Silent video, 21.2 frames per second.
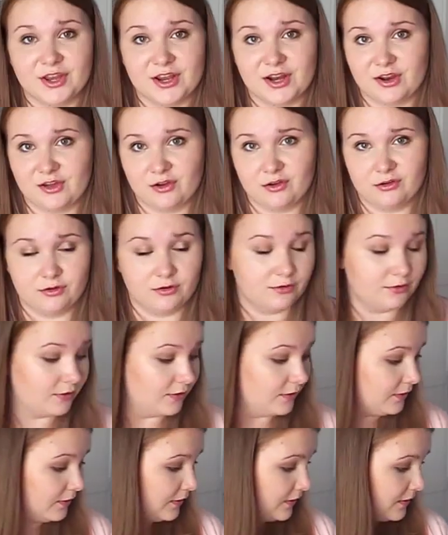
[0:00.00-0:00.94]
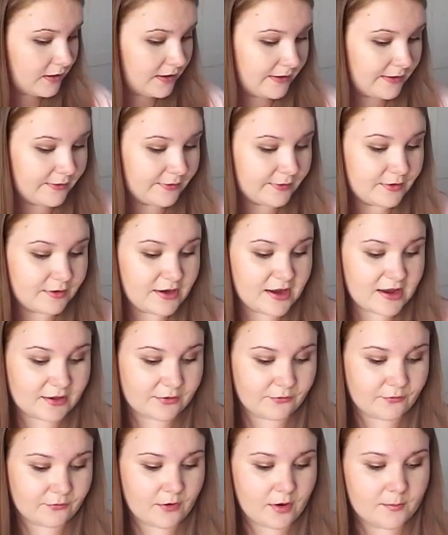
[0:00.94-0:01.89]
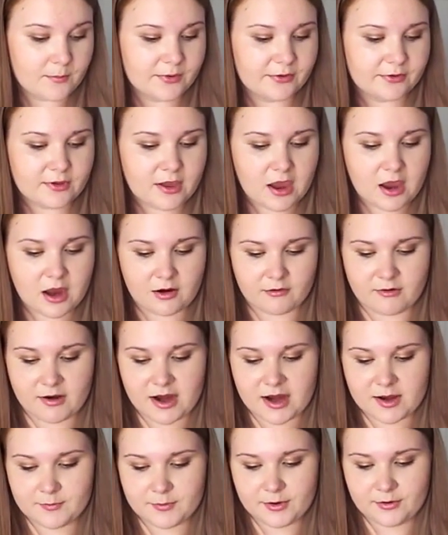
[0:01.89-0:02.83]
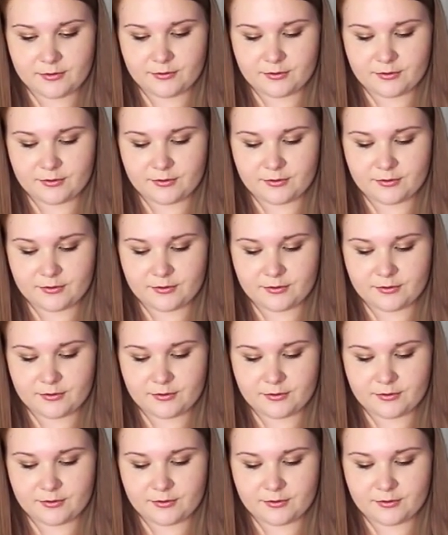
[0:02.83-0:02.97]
day long. So next for mascara,